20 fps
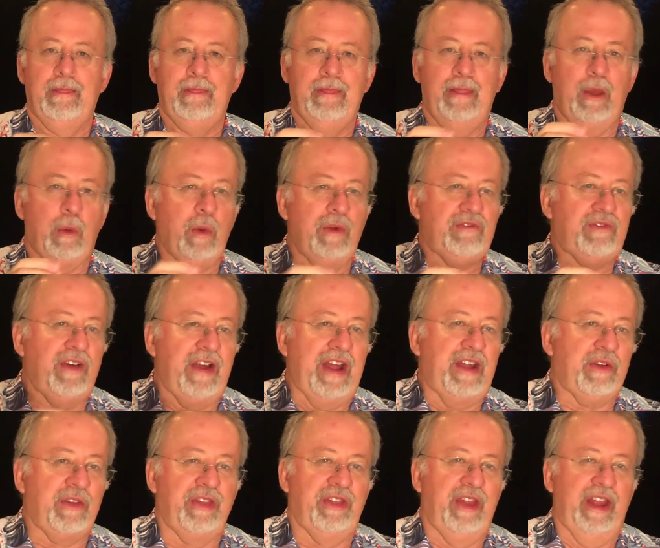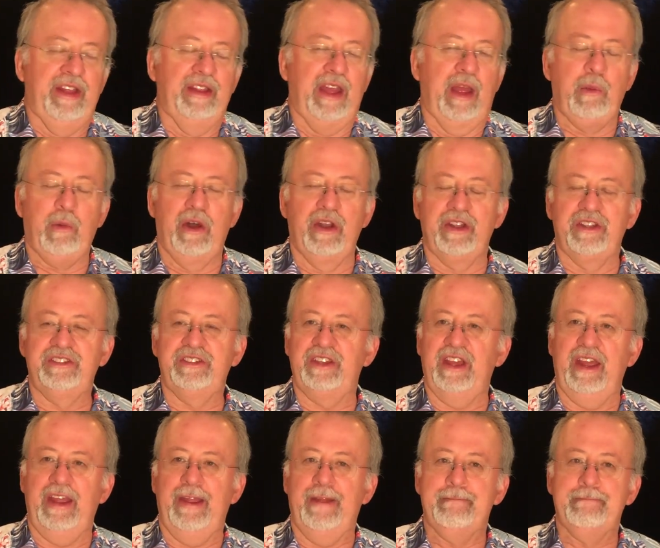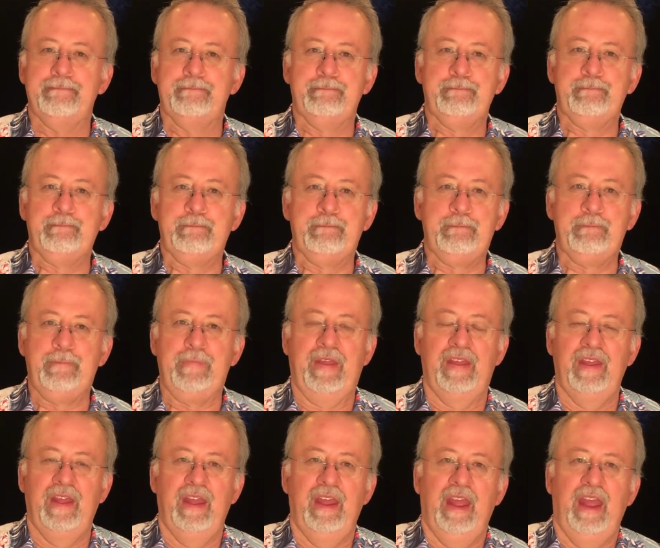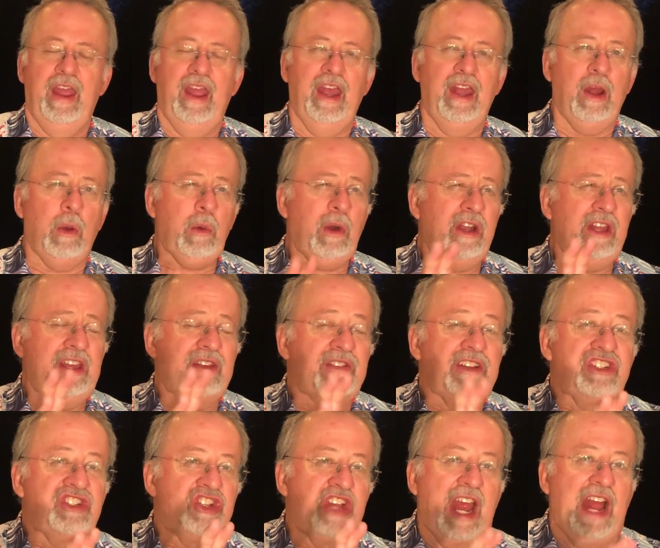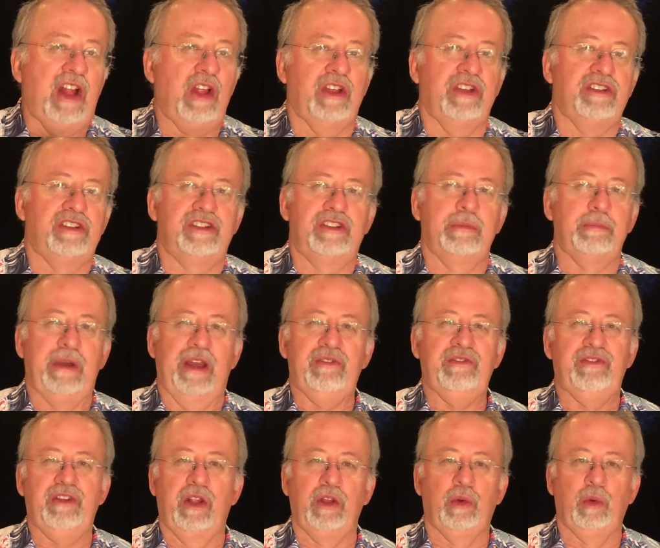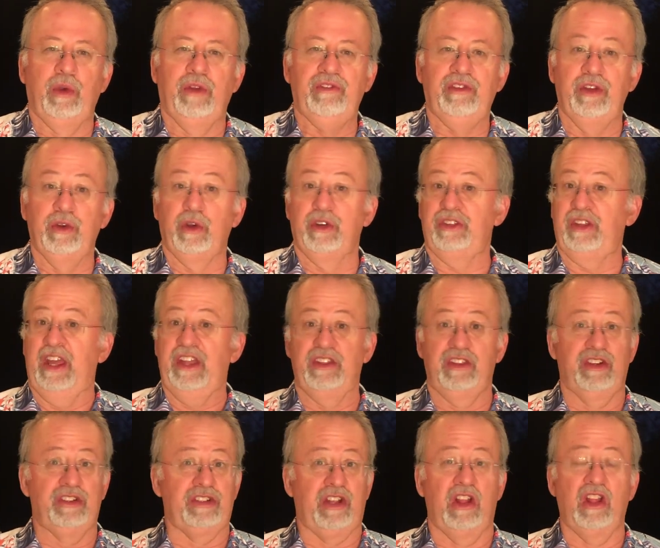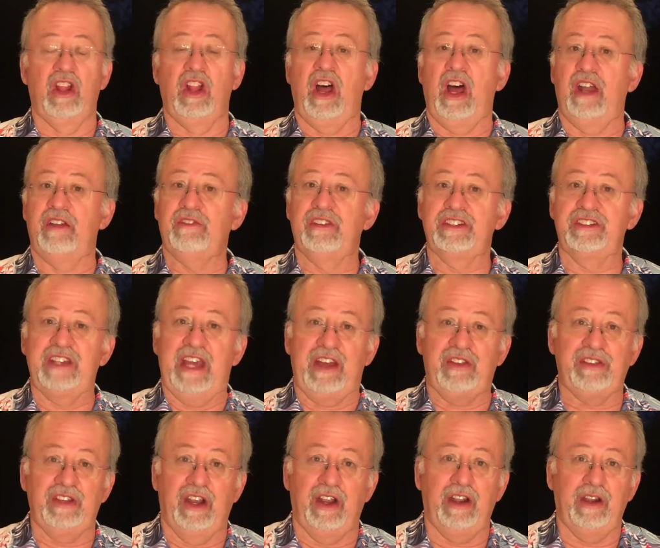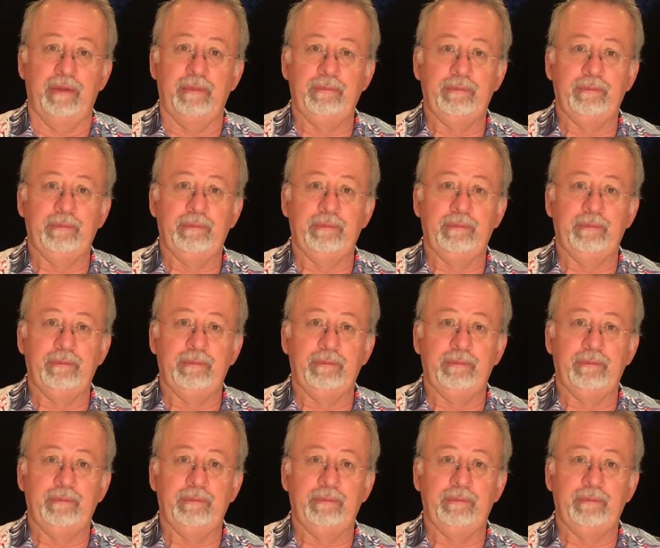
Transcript: Now, one final thing that I want to say. And I want to give a challenge to my fellow reviewers, and there's a lot of us out there.